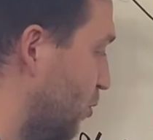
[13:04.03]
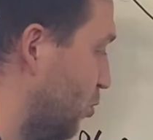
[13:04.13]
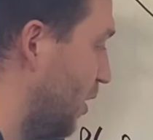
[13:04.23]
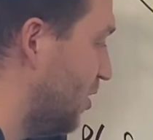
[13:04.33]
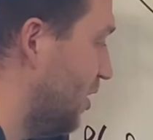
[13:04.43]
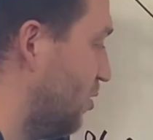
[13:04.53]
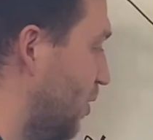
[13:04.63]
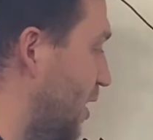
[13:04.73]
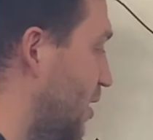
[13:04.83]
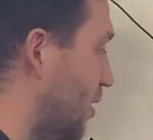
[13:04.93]
twice this
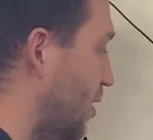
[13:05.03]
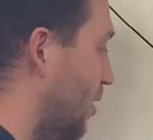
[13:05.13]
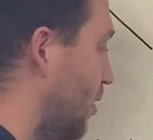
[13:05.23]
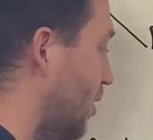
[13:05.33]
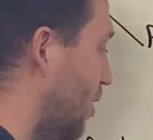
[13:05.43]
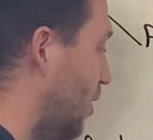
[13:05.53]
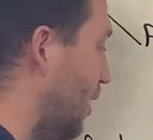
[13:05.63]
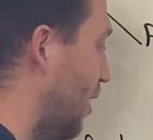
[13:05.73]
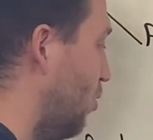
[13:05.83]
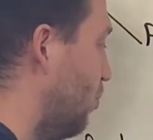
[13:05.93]
way.
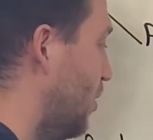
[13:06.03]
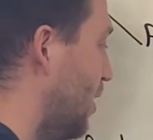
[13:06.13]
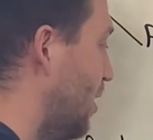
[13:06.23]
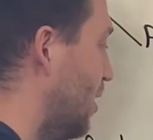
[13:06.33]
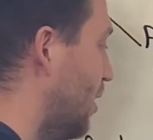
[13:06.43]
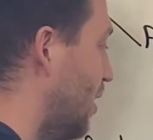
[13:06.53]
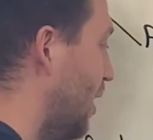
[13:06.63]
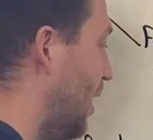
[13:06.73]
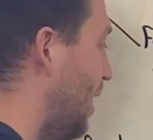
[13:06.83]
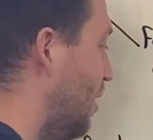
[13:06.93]
That would be
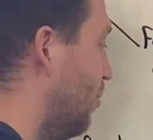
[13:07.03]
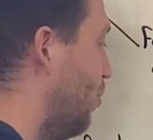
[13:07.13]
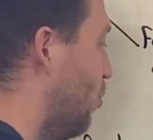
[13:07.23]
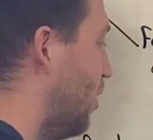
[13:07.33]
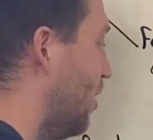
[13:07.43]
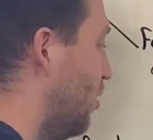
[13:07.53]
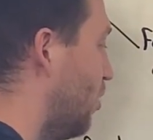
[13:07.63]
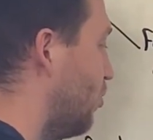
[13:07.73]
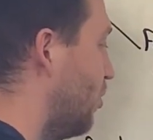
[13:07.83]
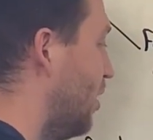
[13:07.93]

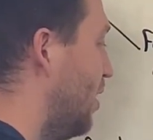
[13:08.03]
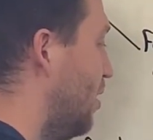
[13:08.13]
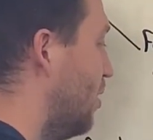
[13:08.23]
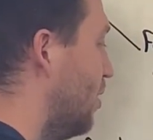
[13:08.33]
8.3%.